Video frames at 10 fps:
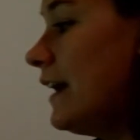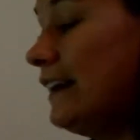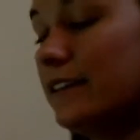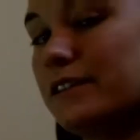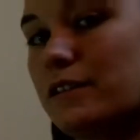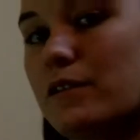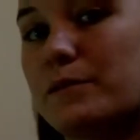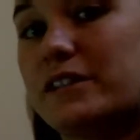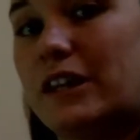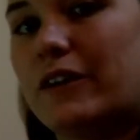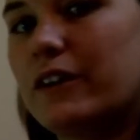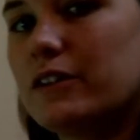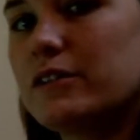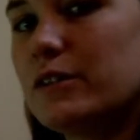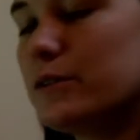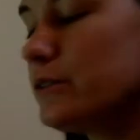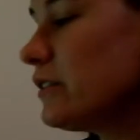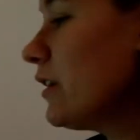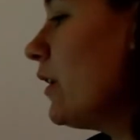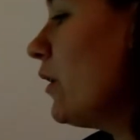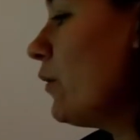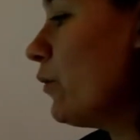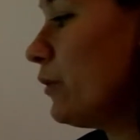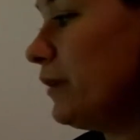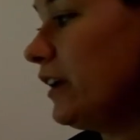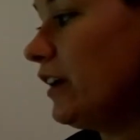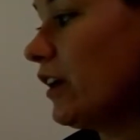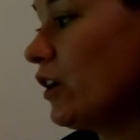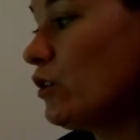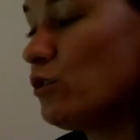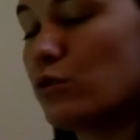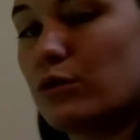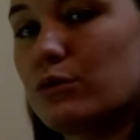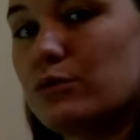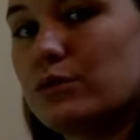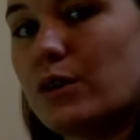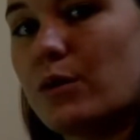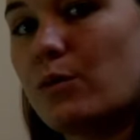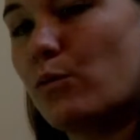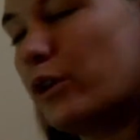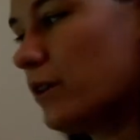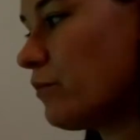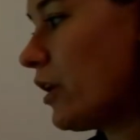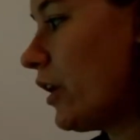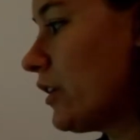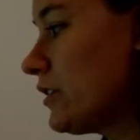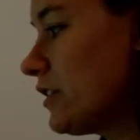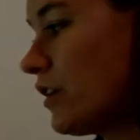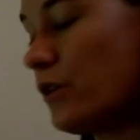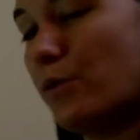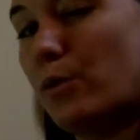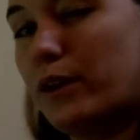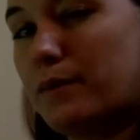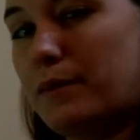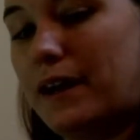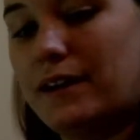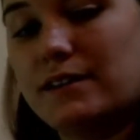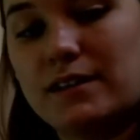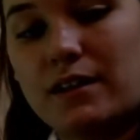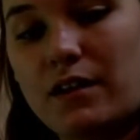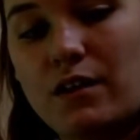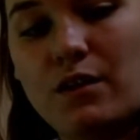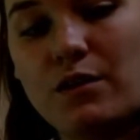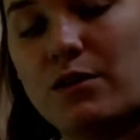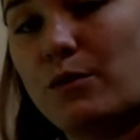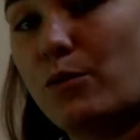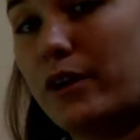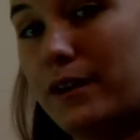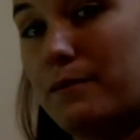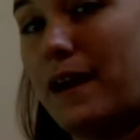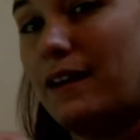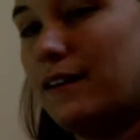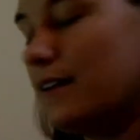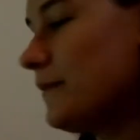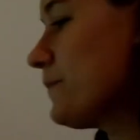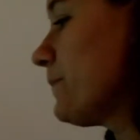A list of the materials used would be screws, wooden bars, the wooden base, the wooden mallet,